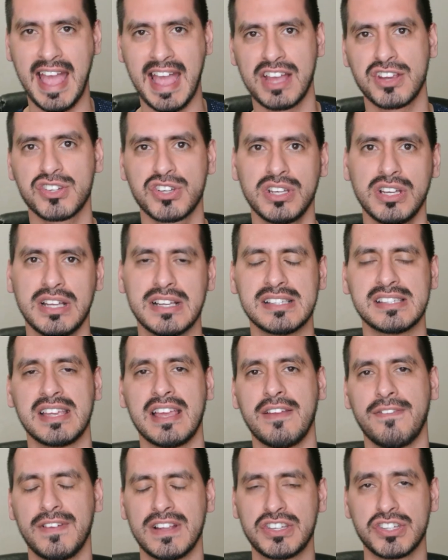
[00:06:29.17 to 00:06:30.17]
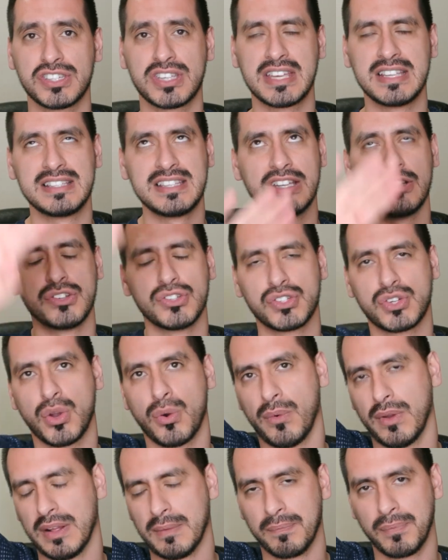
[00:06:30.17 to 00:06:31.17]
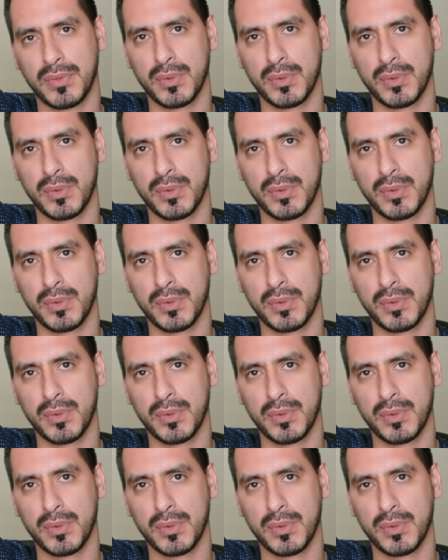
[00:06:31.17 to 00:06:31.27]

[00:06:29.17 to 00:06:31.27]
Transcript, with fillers: action is if it just continues going